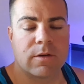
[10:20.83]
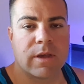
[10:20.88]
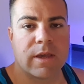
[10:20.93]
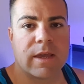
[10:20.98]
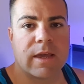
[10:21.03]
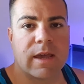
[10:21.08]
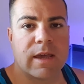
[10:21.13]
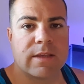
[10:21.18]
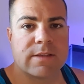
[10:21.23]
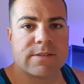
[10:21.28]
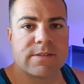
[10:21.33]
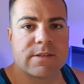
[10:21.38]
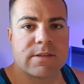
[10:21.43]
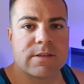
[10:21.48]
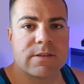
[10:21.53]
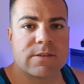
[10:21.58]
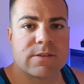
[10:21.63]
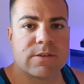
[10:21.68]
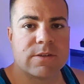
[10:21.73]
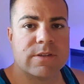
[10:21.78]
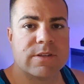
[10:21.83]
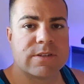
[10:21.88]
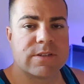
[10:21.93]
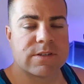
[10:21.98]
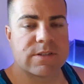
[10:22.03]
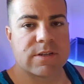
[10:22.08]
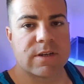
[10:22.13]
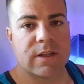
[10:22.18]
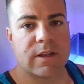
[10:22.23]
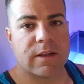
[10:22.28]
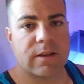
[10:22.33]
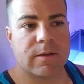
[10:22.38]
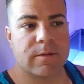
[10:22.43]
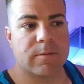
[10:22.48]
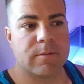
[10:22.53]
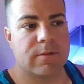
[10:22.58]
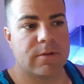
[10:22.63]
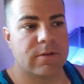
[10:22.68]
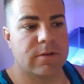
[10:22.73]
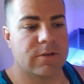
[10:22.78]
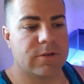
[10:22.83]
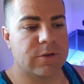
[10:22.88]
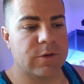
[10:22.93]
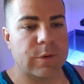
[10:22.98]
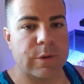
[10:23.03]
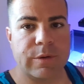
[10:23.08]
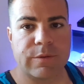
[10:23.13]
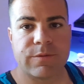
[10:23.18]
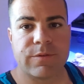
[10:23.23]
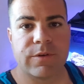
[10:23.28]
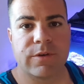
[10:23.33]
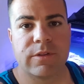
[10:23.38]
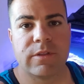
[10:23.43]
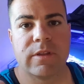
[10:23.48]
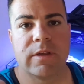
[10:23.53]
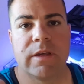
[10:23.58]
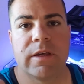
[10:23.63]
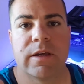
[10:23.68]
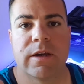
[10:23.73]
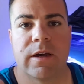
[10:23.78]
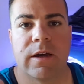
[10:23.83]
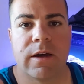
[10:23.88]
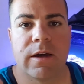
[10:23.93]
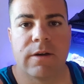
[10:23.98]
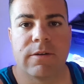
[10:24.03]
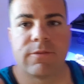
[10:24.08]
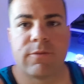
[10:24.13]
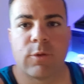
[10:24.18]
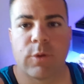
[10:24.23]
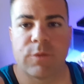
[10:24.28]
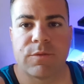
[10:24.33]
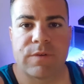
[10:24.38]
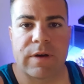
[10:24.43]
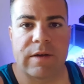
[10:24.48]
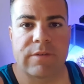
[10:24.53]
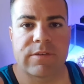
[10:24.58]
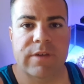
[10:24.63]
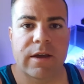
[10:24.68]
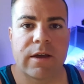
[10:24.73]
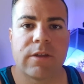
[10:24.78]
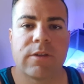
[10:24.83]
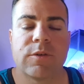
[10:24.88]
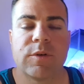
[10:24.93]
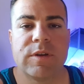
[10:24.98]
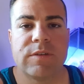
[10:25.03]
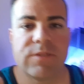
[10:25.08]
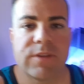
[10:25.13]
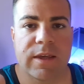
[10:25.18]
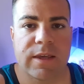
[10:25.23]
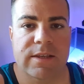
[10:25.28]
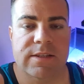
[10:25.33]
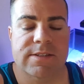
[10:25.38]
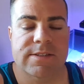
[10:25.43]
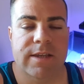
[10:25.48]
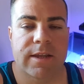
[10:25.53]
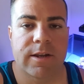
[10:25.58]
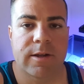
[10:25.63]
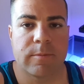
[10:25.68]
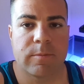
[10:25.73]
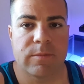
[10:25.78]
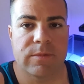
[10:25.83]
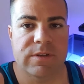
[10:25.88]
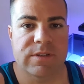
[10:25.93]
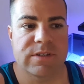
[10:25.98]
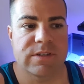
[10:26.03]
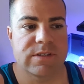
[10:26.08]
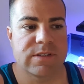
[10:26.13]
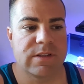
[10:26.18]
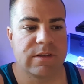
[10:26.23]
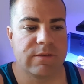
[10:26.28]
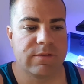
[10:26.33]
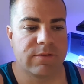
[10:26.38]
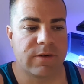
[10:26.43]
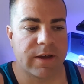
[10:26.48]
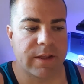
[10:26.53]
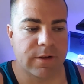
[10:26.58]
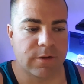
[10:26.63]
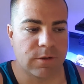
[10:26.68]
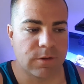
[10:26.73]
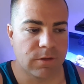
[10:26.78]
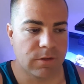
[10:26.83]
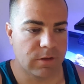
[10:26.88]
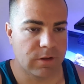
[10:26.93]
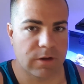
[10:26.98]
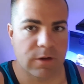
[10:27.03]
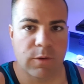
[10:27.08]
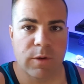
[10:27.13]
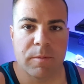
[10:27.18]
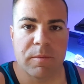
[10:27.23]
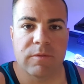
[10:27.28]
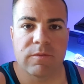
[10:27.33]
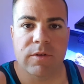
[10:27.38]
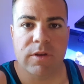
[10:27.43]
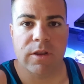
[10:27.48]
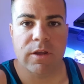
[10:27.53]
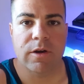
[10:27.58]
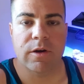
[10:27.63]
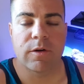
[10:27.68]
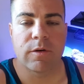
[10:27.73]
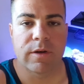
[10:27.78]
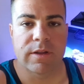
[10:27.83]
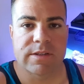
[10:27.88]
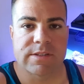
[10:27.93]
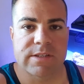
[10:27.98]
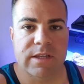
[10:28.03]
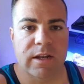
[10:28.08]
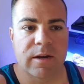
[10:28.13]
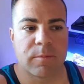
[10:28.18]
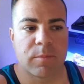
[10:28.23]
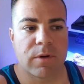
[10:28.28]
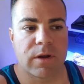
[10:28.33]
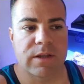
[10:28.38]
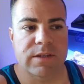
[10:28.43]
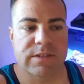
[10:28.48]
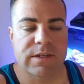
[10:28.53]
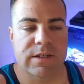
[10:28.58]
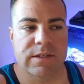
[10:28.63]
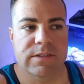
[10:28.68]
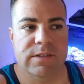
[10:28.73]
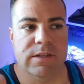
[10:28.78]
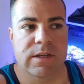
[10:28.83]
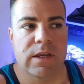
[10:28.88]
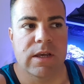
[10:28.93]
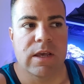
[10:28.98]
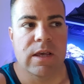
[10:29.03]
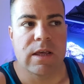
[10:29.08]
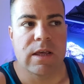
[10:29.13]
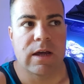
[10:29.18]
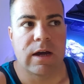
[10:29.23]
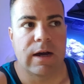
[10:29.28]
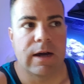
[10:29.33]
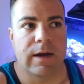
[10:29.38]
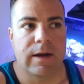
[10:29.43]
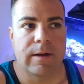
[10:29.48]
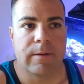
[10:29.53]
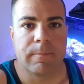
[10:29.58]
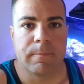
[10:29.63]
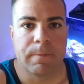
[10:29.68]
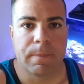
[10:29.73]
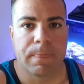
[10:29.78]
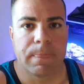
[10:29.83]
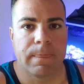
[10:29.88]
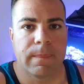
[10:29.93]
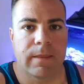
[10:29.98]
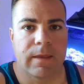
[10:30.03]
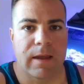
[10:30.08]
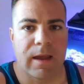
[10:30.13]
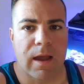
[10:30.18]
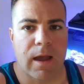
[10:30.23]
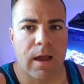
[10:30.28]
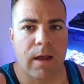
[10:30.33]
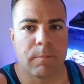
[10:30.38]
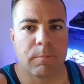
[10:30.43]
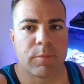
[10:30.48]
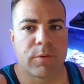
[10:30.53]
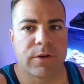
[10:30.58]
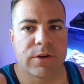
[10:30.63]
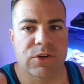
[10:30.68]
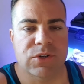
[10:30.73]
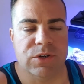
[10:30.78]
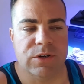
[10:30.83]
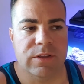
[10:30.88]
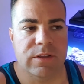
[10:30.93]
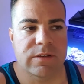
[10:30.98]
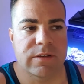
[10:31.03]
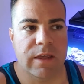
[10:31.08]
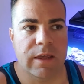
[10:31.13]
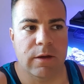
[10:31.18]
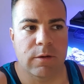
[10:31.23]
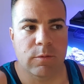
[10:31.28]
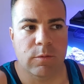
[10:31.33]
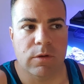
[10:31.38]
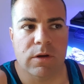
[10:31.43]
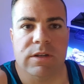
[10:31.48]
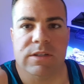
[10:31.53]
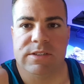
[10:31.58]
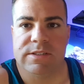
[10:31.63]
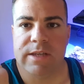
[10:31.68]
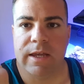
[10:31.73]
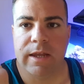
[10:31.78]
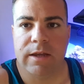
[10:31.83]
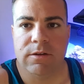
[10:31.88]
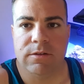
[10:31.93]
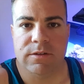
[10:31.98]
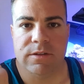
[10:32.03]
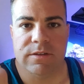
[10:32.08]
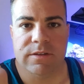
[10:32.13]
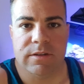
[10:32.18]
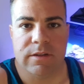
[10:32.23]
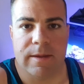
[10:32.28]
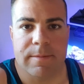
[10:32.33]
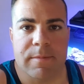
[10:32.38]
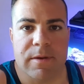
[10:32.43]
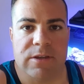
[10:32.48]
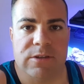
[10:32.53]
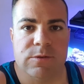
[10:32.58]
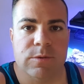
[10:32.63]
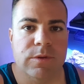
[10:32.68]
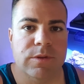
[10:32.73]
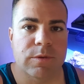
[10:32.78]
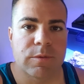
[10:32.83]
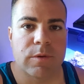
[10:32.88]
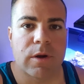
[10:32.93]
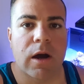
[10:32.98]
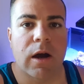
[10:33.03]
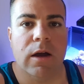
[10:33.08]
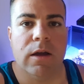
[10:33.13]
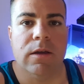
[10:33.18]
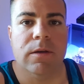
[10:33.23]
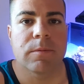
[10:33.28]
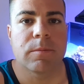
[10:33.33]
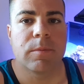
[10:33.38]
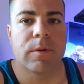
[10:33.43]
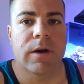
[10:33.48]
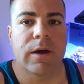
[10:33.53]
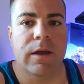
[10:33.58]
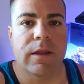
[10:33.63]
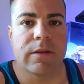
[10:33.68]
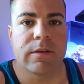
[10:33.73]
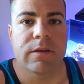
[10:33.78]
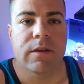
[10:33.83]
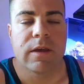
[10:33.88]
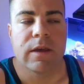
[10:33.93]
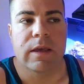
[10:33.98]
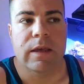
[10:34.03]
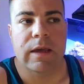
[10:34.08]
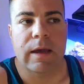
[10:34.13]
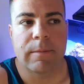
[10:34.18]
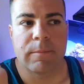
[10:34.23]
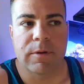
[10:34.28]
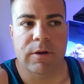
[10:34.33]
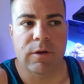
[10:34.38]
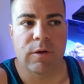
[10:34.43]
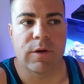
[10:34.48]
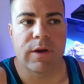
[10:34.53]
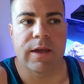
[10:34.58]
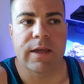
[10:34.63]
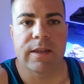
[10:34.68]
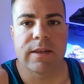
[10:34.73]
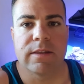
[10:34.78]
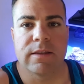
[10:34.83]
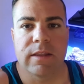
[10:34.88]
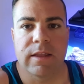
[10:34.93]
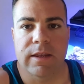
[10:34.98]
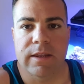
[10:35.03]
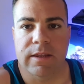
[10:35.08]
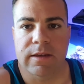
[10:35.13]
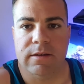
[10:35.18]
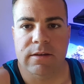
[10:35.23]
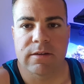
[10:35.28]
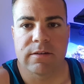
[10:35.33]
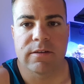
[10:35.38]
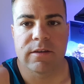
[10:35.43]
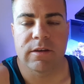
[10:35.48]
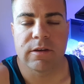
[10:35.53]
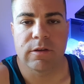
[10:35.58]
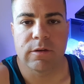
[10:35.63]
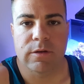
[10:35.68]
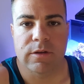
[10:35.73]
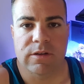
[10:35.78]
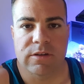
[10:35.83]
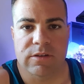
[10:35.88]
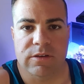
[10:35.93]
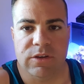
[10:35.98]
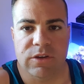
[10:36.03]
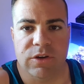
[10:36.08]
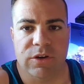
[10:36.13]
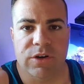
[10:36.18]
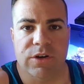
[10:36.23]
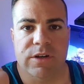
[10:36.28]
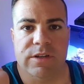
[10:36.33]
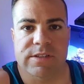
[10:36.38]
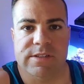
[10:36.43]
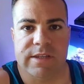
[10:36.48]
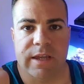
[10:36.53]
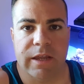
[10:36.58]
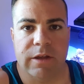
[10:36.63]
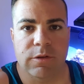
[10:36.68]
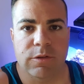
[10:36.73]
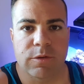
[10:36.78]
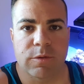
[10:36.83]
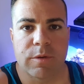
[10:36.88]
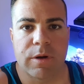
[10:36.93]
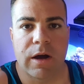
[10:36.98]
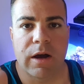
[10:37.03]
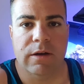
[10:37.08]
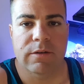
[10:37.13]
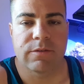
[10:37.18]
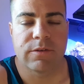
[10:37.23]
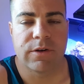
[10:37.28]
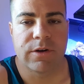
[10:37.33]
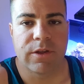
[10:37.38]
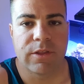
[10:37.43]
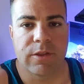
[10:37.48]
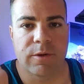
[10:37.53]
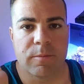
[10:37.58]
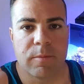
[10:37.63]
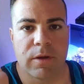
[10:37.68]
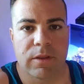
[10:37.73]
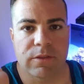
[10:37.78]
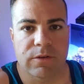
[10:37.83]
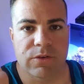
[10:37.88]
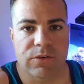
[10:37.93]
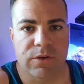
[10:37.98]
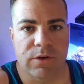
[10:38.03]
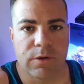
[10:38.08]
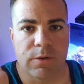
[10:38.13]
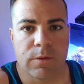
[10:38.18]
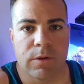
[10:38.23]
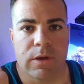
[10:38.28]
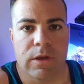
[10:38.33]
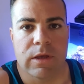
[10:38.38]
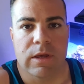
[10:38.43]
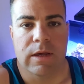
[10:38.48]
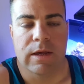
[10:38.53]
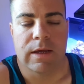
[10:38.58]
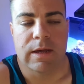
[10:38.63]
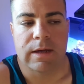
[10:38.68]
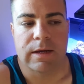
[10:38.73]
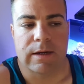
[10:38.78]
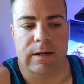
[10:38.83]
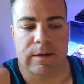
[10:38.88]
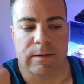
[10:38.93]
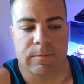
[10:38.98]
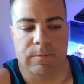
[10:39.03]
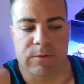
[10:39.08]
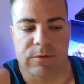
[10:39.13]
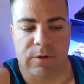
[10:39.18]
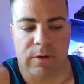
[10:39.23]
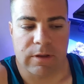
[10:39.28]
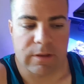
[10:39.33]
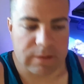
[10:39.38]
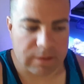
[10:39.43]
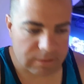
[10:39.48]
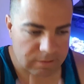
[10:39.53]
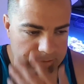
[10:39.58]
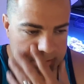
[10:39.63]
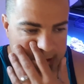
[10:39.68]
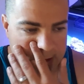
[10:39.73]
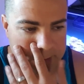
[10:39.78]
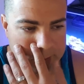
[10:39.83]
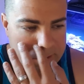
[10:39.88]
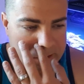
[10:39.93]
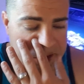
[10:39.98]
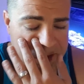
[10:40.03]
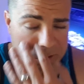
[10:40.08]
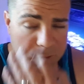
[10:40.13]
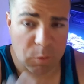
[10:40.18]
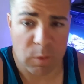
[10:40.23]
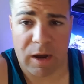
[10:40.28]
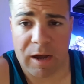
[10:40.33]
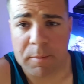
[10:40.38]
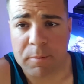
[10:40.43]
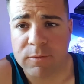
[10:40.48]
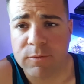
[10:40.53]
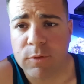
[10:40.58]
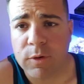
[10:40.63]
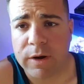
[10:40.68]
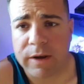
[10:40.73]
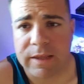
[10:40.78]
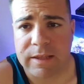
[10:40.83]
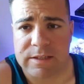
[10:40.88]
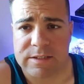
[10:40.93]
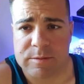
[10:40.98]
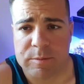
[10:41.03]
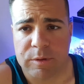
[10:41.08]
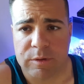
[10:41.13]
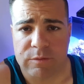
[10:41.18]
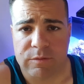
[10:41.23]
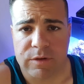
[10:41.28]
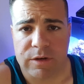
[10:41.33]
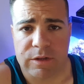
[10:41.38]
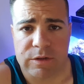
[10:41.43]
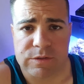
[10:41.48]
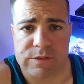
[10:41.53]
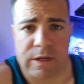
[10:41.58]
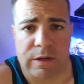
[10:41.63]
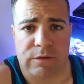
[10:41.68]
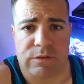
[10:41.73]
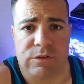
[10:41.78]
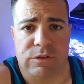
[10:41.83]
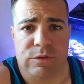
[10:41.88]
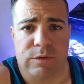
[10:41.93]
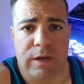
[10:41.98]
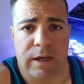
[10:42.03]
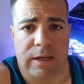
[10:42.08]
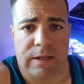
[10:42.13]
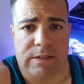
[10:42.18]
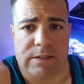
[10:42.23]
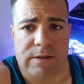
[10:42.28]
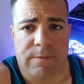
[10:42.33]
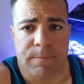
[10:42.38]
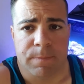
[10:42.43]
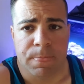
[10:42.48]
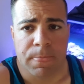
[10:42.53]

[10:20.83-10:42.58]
Okay guys, so this is gonna do it for the uh, 45 gallon reef tank setup. This is the final equipment video and setup process. Um, I'm pretty sure the tank was cycled until I messed with the rock, but I'm gonna go ahead and let it continue to cure and cycle the rock for another month or so. Um, so it's gonna be a little while before I get some other videos out to you guys.